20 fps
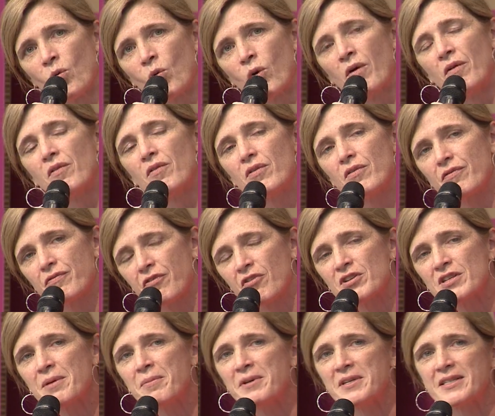Well,
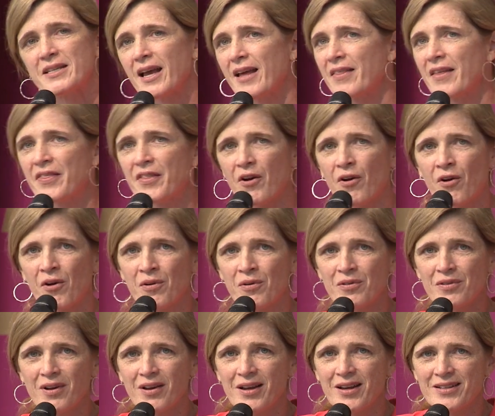first, let me say that there
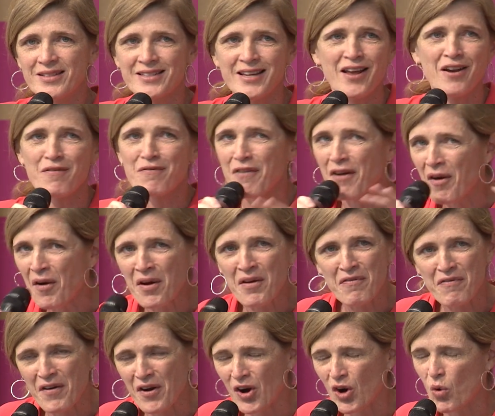are a set of very
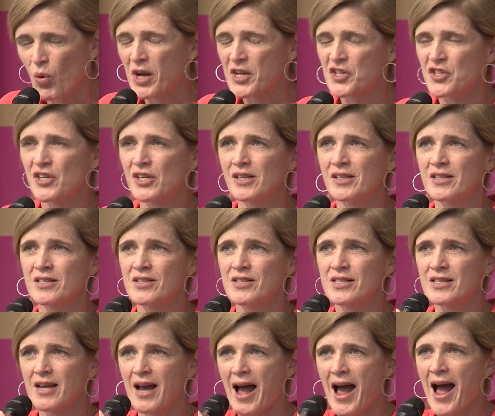fair questions
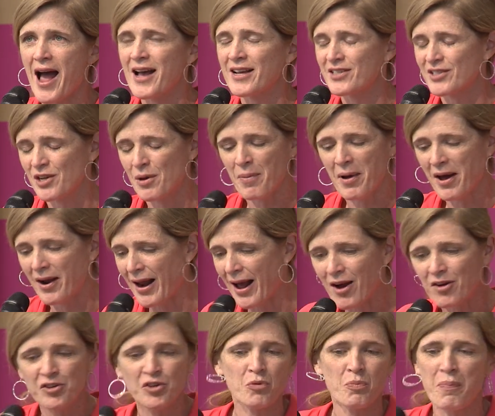to ask about
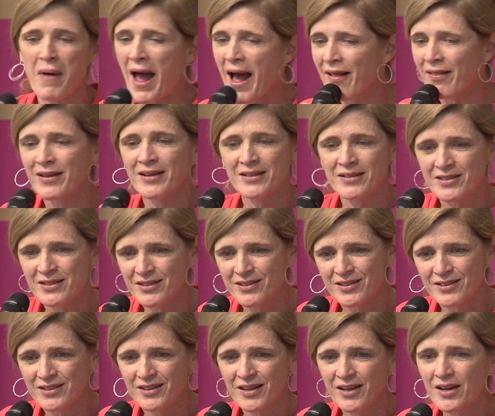how you
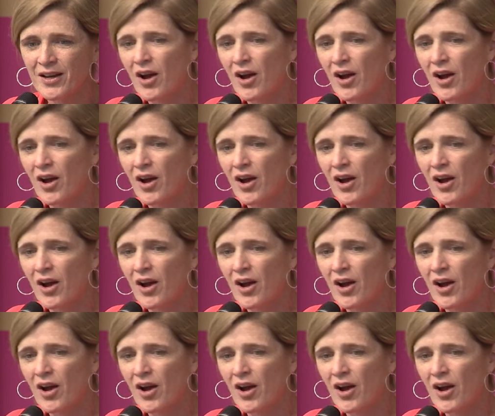balance